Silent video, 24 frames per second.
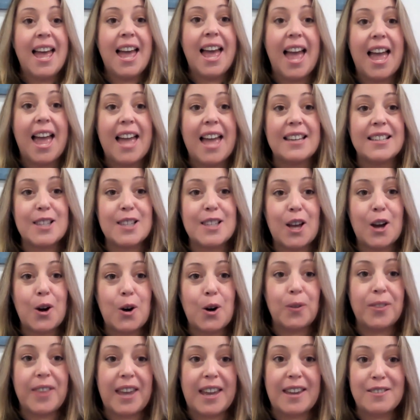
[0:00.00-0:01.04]
And
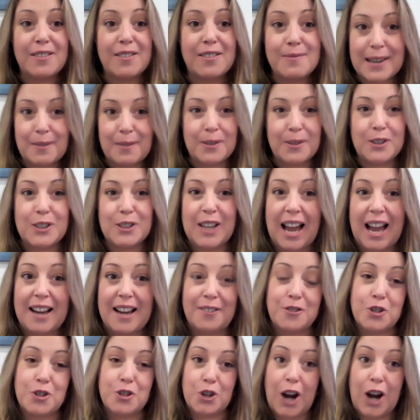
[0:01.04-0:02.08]
so they've been able to kind
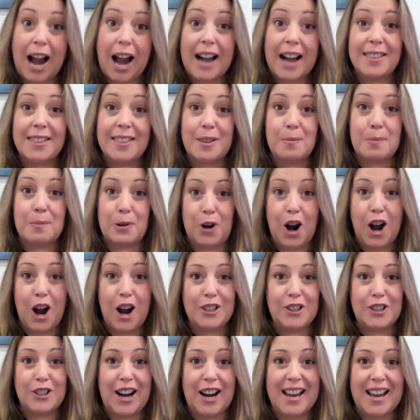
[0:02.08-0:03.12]
of track the
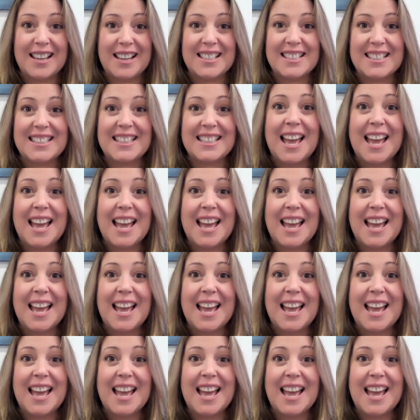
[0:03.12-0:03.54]
progress